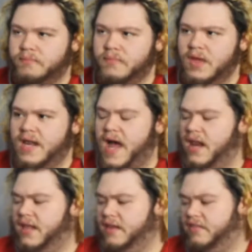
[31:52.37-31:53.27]
And how to
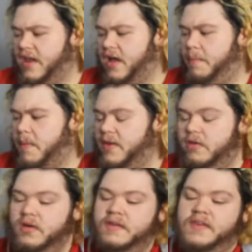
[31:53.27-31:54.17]
get it set up. I mean, you
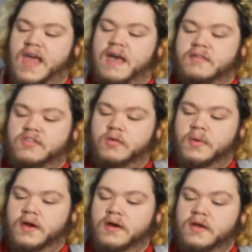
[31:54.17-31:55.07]
could even have it to
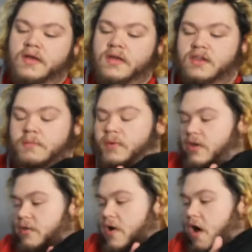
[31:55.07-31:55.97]
where you put
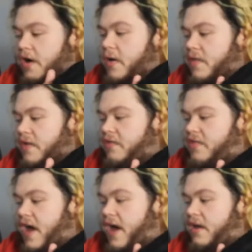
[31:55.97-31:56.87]
Lucario on this
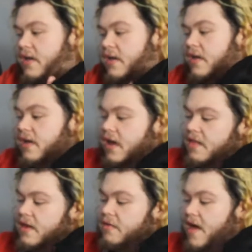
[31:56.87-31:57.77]
side, and
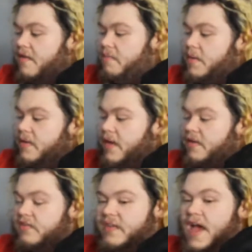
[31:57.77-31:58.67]
then you have maybe like a
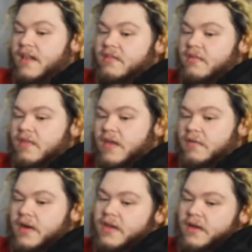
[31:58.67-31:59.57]
stats thing
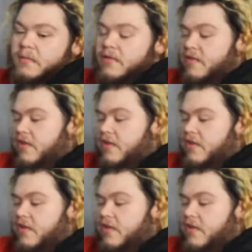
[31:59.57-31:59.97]
right here where it says like,